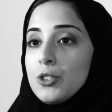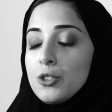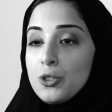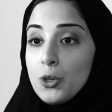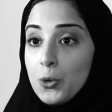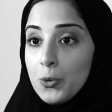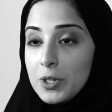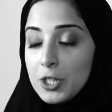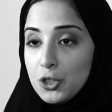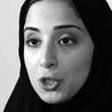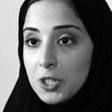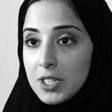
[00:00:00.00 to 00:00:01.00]
So the
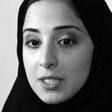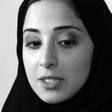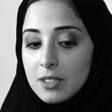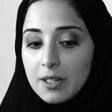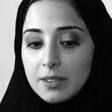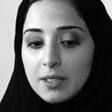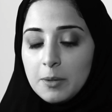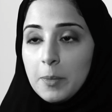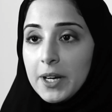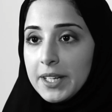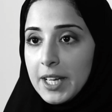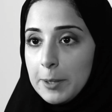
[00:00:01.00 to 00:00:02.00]
journey started
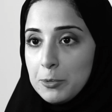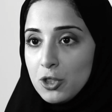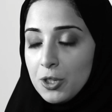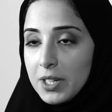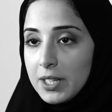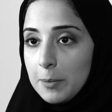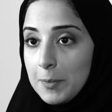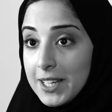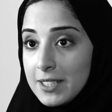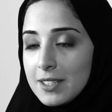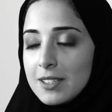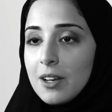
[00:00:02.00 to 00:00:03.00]
by capturing
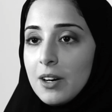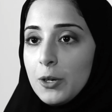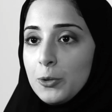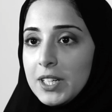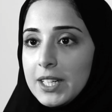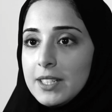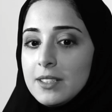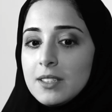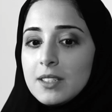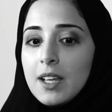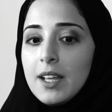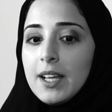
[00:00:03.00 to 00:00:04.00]
places around Leeds,
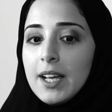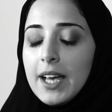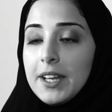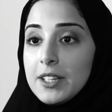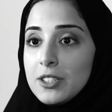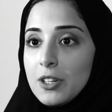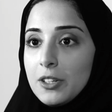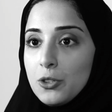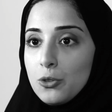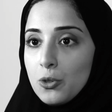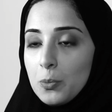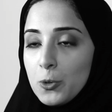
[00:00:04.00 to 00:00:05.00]
and I started
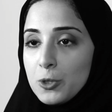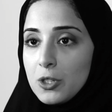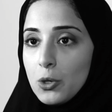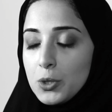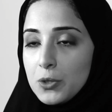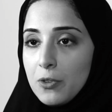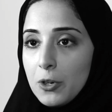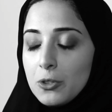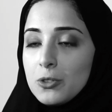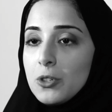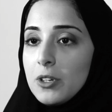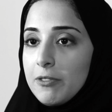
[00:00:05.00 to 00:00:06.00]
to post those
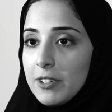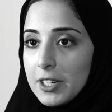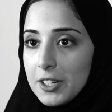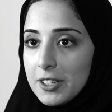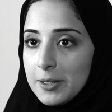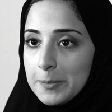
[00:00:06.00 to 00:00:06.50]
photos on Flickr.